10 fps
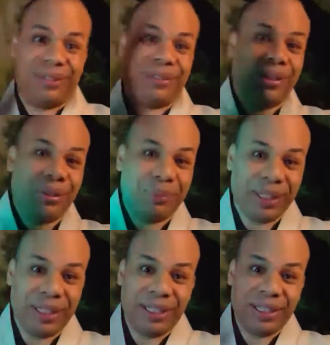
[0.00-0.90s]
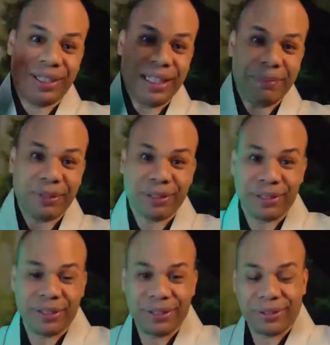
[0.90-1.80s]
spinning the
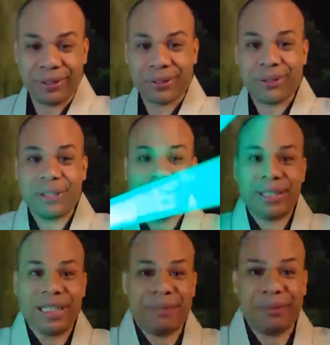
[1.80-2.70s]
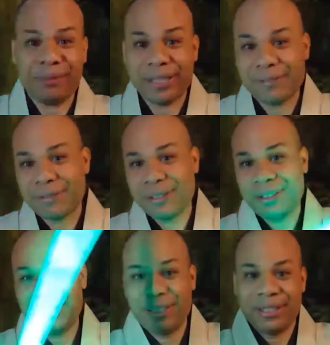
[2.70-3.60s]
saber or turning the saber forever,
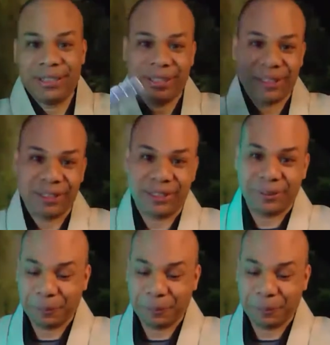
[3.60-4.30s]
you know.